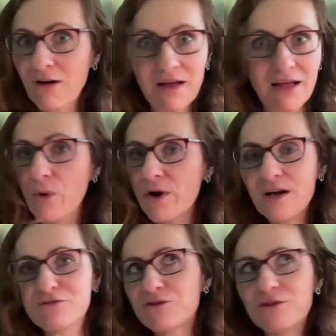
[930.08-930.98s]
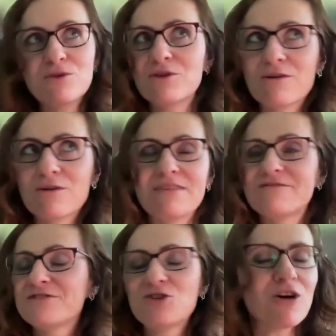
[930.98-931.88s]
a word from, you know, a
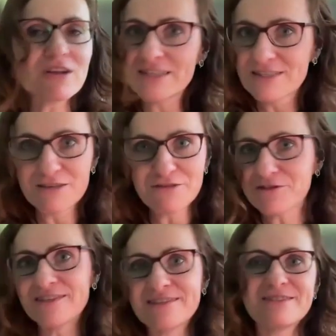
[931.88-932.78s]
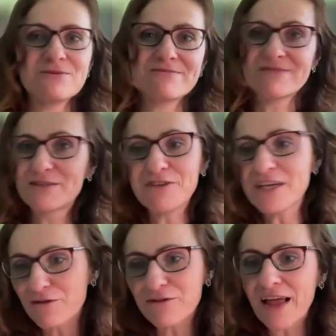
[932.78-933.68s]
totally different
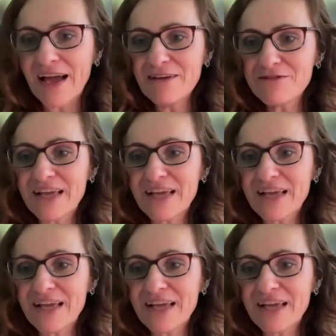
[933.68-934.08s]
sphere of life.